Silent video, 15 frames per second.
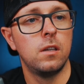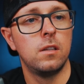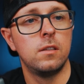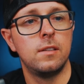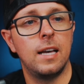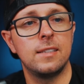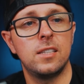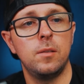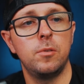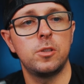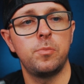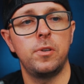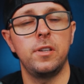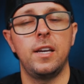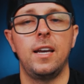That's how much
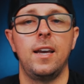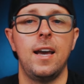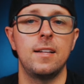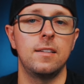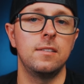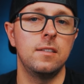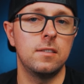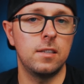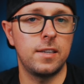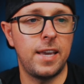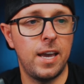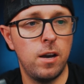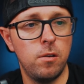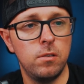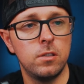money I had in this
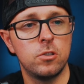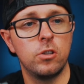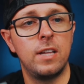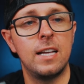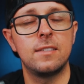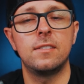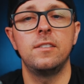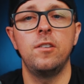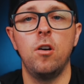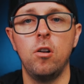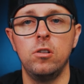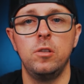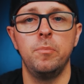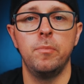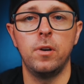account. So that's the
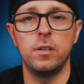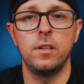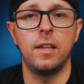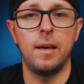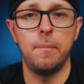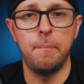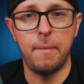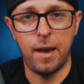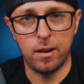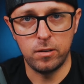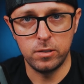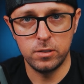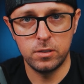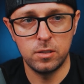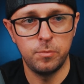only money that
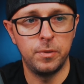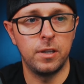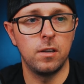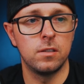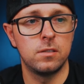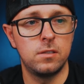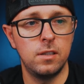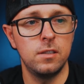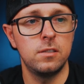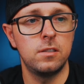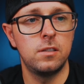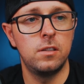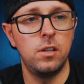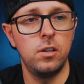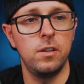matters, because this
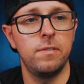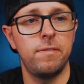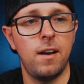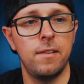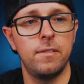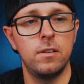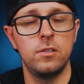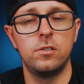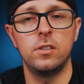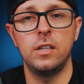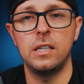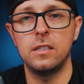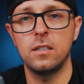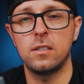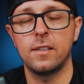3,500 in
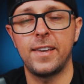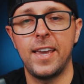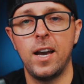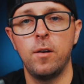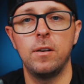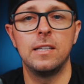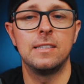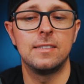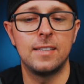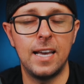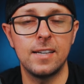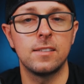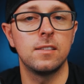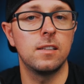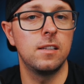this account is
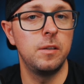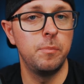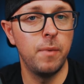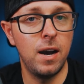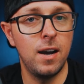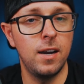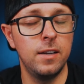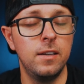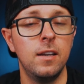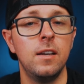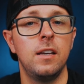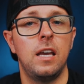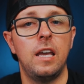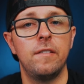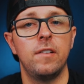technically mine
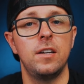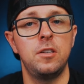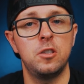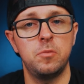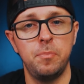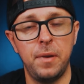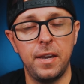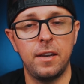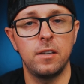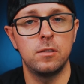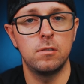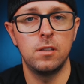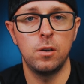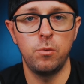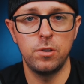if I just make it to
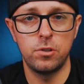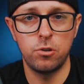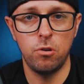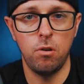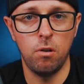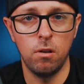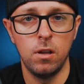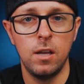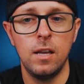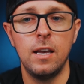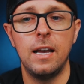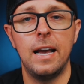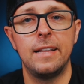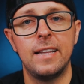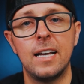the withdrawal.
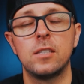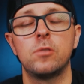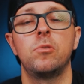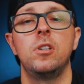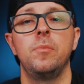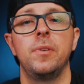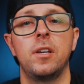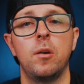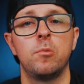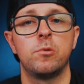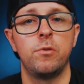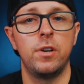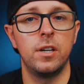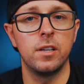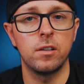And that's where it becomes
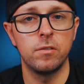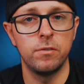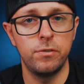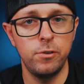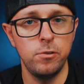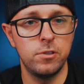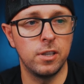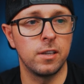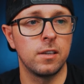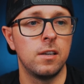very confusing.